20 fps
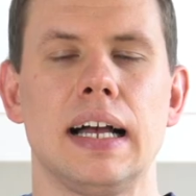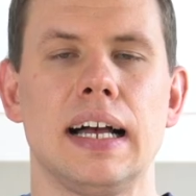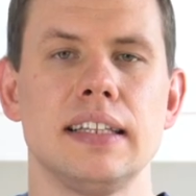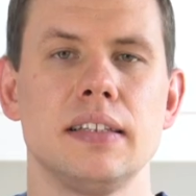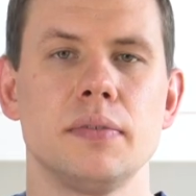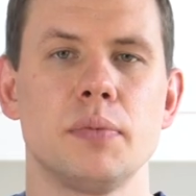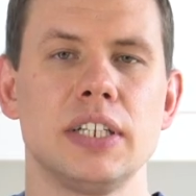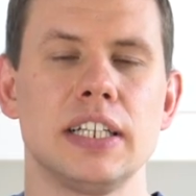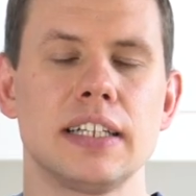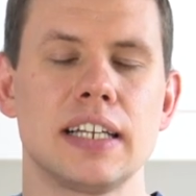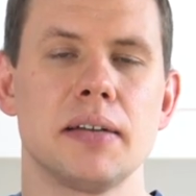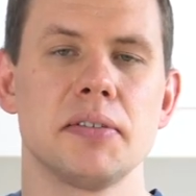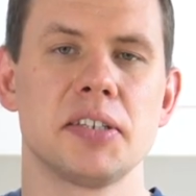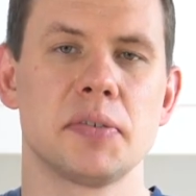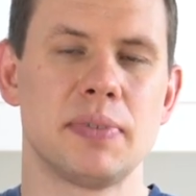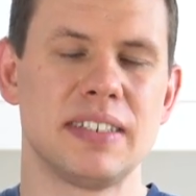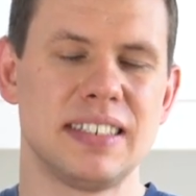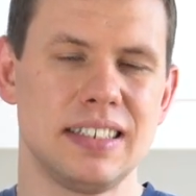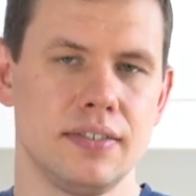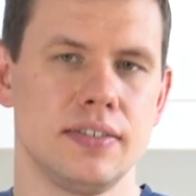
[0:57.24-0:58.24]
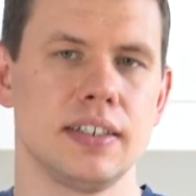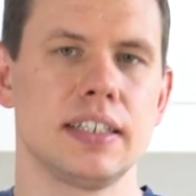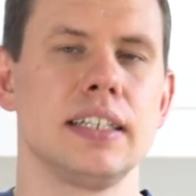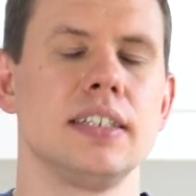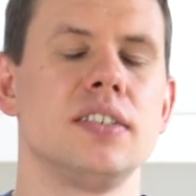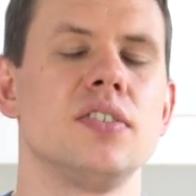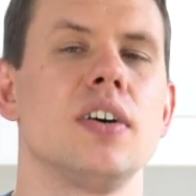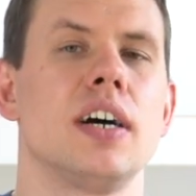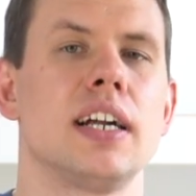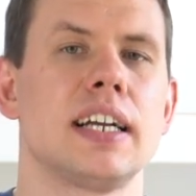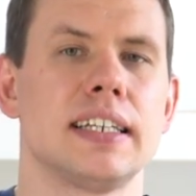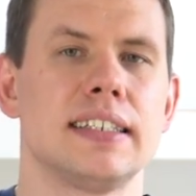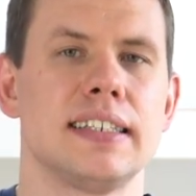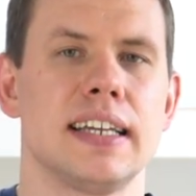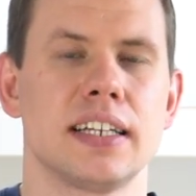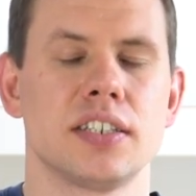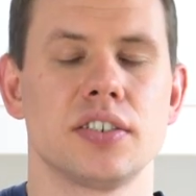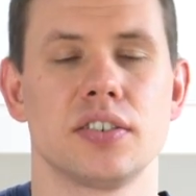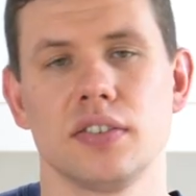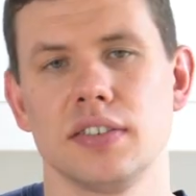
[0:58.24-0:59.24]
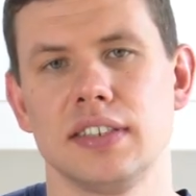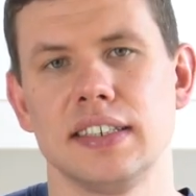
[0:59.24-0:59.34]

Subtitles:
And when it comes specifically to architectural